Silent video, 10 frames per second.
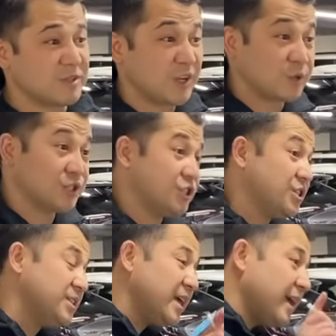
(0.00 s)
being auctioned
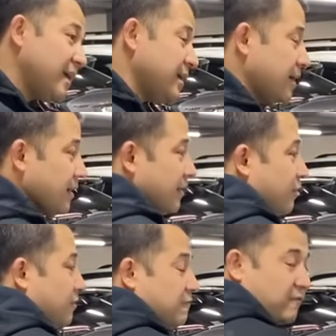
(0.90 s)
today
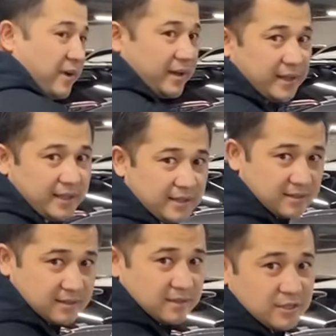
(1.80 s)
on Friday,
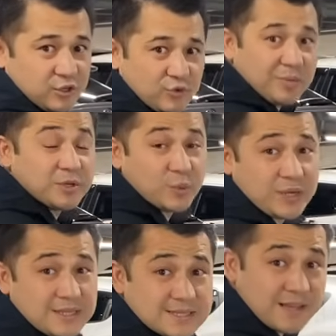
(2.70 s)
November
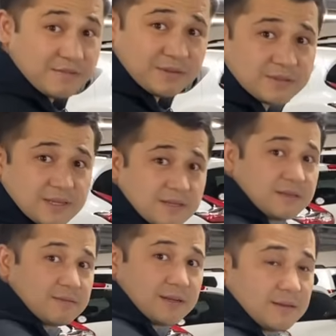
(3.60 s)
twenty-seventh,
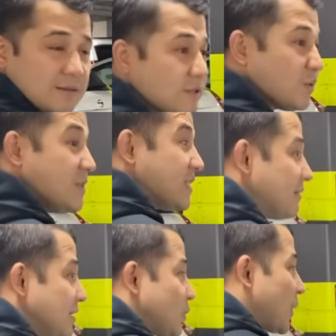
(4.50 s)

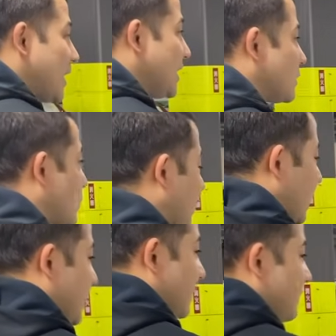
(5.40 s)
twenty-seventh, twenty
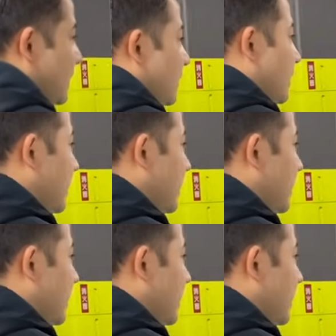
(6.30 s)
twenty. And